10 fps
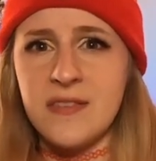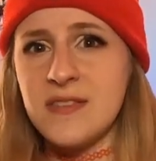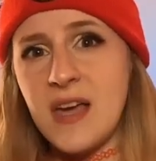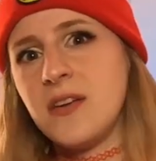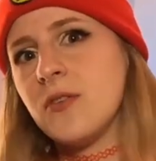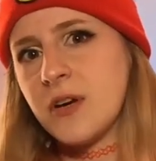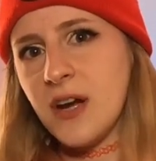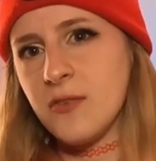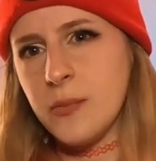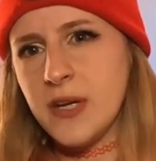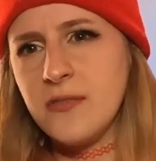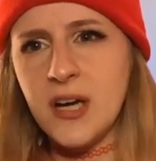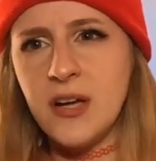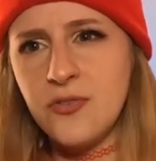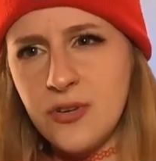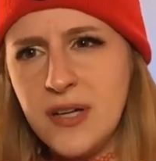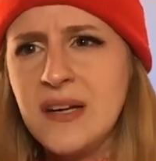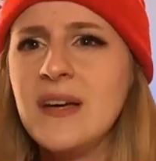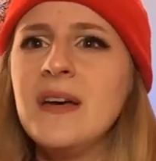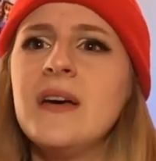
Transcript: the secular government of a country,